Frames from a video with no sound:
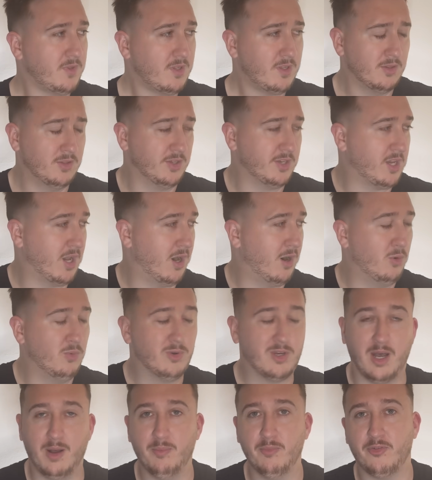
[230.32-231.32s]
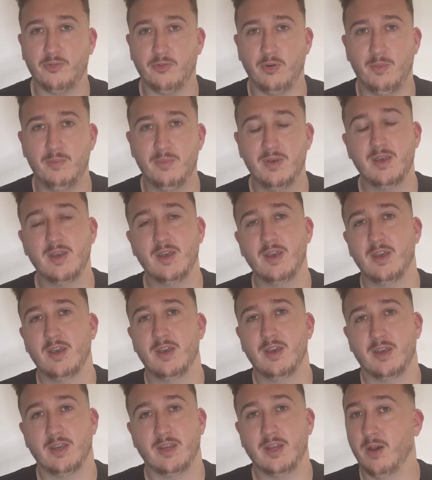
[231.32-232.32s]
the goal comes from,
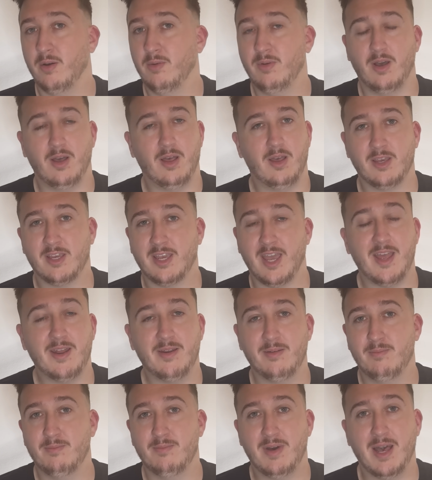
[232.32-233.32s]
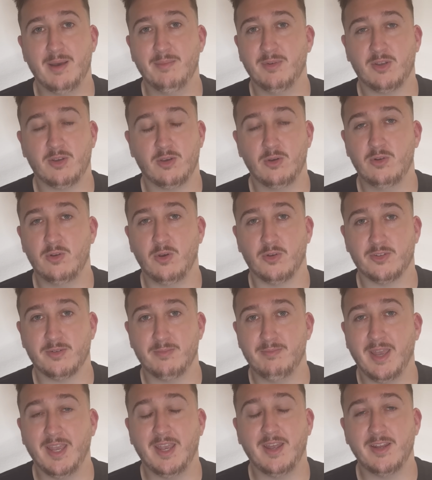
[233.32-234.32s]
you know, again, Mohammed Kudus
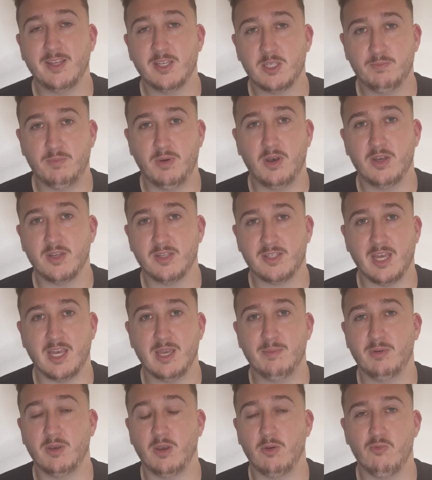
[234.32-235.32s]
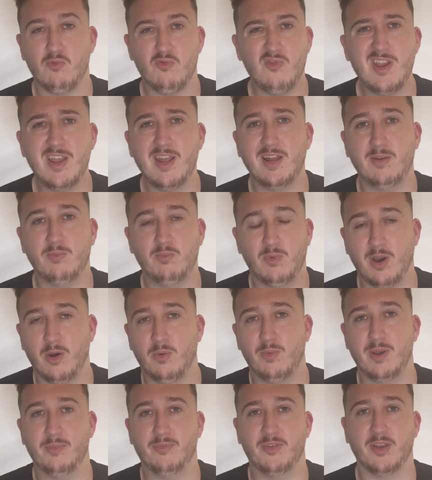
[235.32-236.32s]
making his Spurs debut, really well
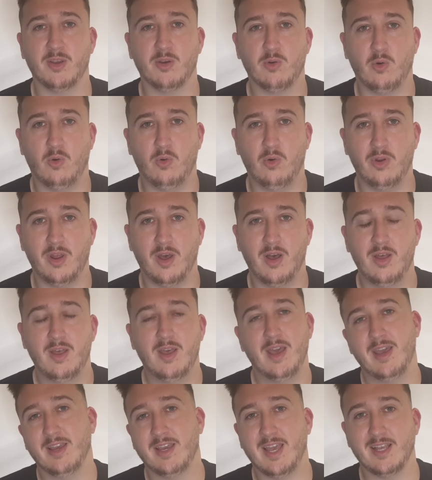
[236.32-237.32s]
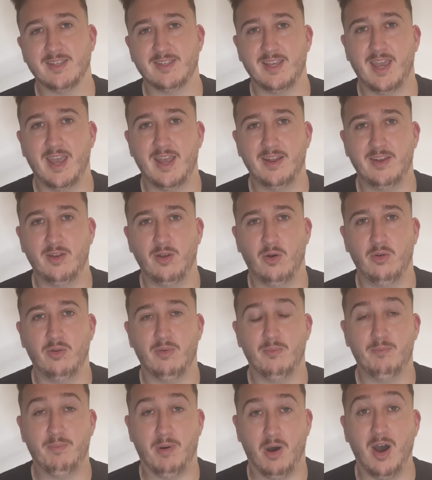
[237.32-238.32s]
whipped in corner, gets headed
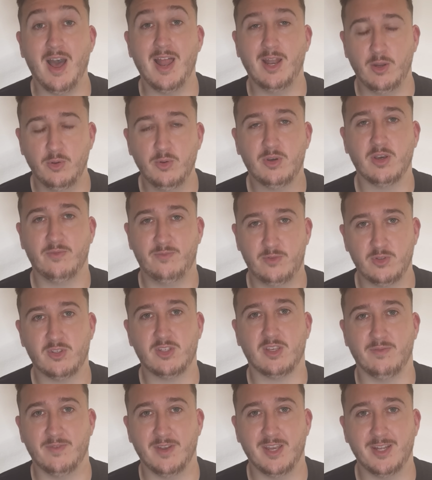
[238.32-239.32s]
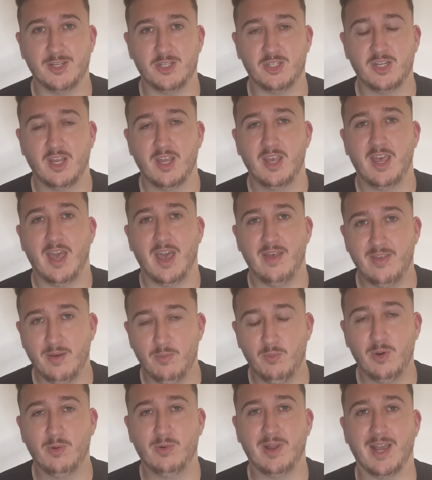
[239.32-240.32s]
on by Luka Vuskovic, and then
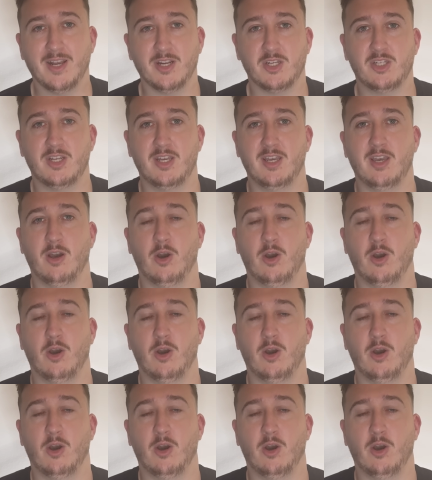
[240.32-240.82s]
Will Lankshear